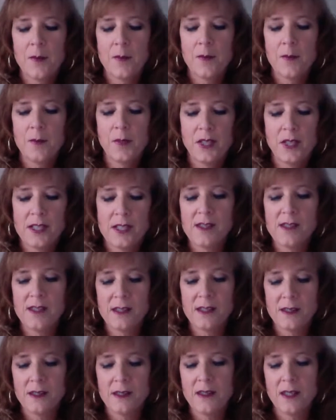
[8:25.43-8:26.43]
because
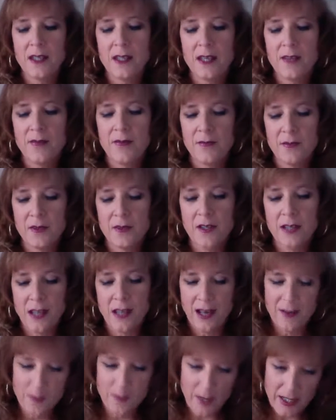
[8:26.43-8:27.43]
if
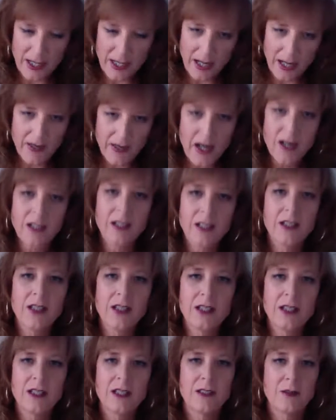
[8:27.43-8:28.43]
everybody down there
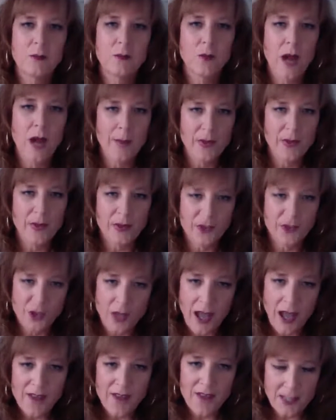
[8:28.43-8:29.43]
could
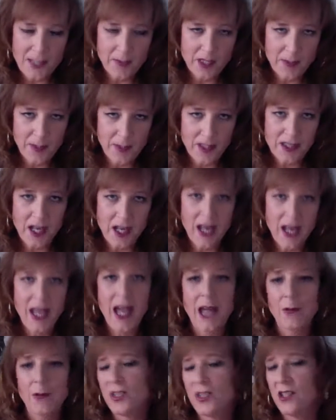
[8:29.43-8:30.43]
have the same experience I
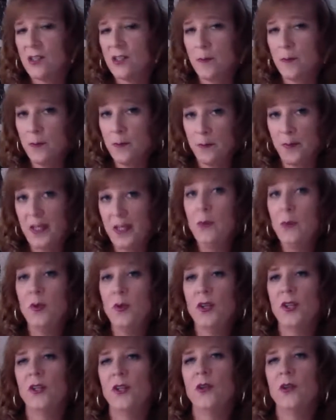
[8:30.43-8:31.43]
had, which is to be
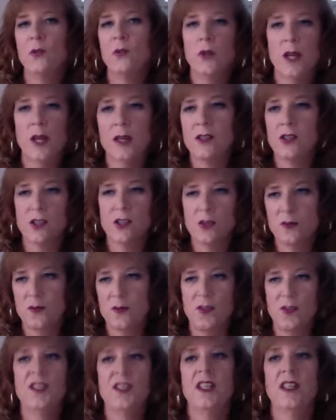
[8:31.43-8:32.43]
with you and
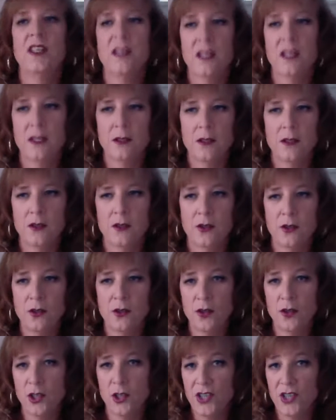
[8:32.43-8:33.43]
just see that
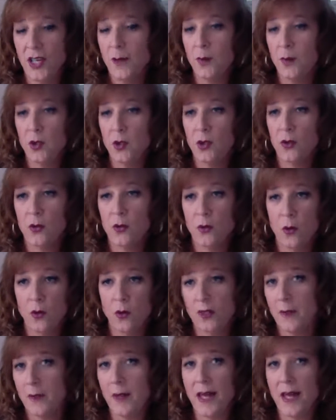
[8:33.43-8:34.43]
you're the same you,
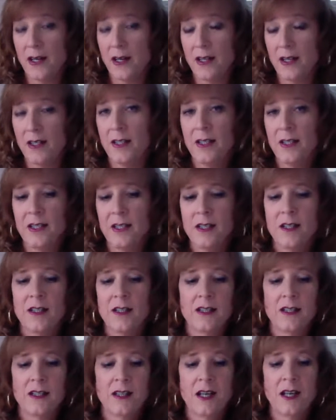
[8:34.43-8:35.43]
only better,
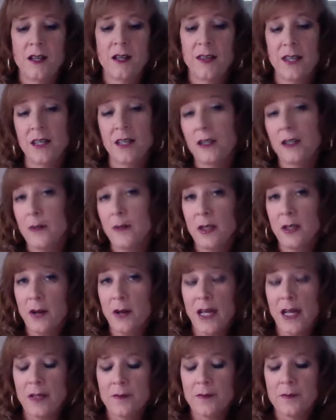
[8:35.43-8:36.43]
then it'll be
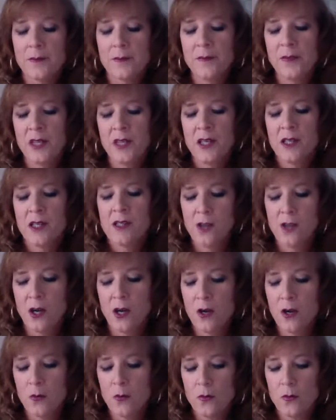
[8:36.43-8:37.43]
great.
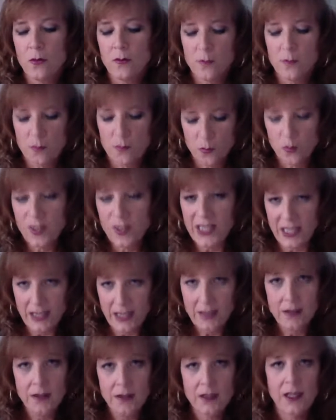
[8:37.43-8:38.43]
So we
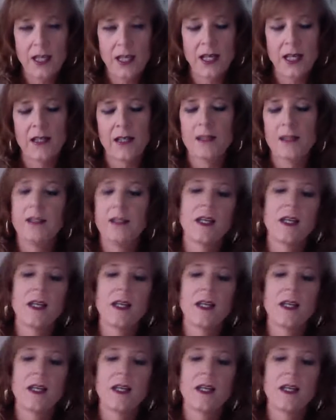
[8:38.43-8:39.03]
did, and